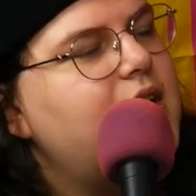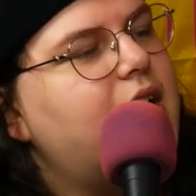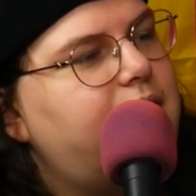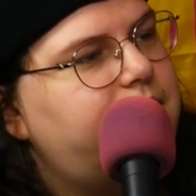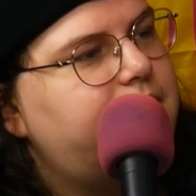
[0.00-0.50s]

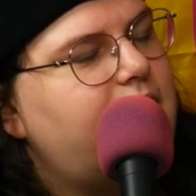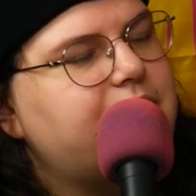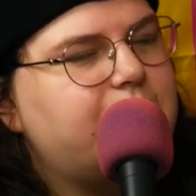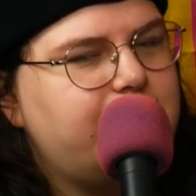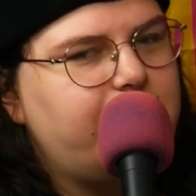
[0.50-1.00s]
Yeah.
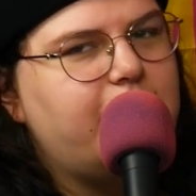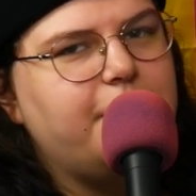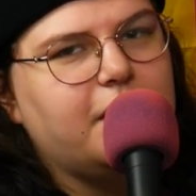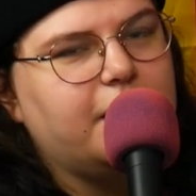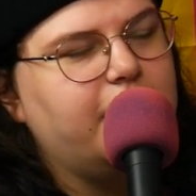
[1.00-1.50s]
Also, uh, I
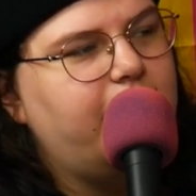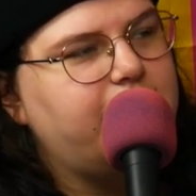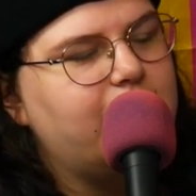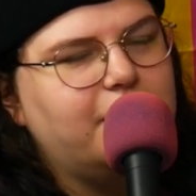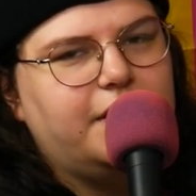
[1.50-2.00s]
want to be clear. Meal. I
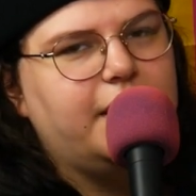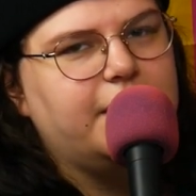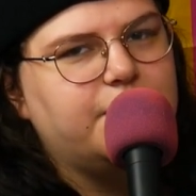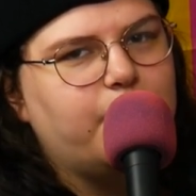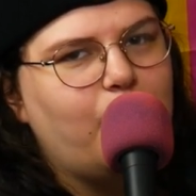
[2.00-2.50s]
don't think
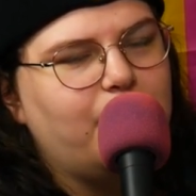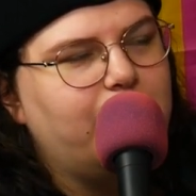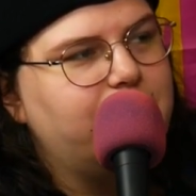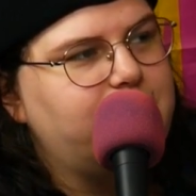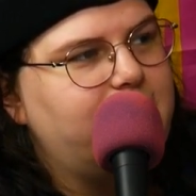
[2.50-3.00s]
it's woke
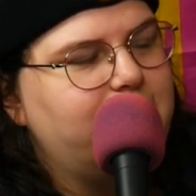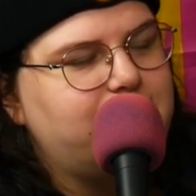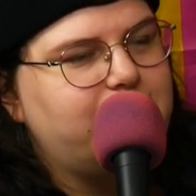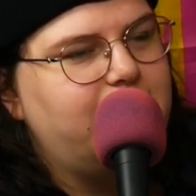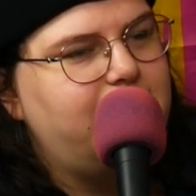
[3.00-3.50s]
bullshit. I
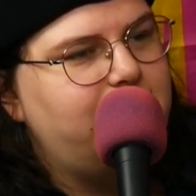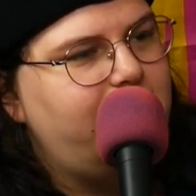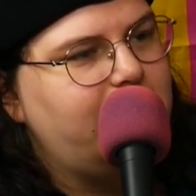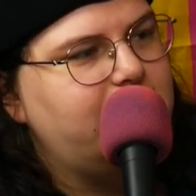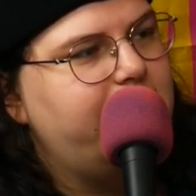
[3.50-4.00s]
was trying to do
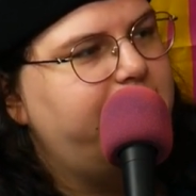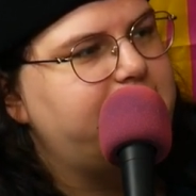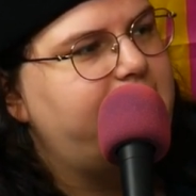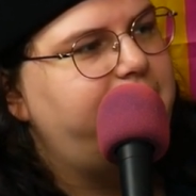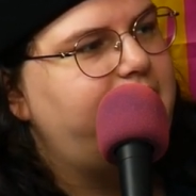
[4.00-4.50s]
like a
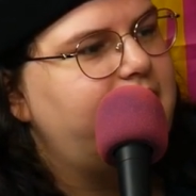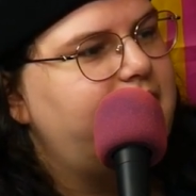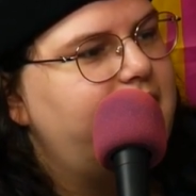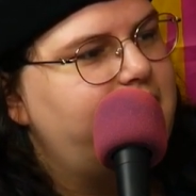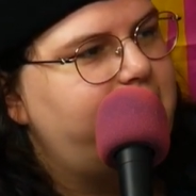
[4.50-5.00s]
devil's advocate
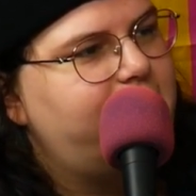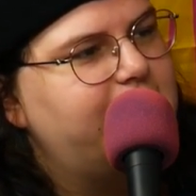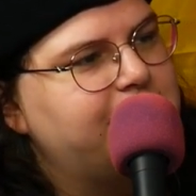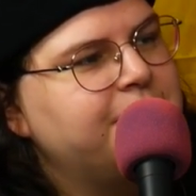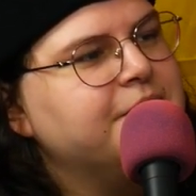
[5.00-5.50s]
thing. Okay.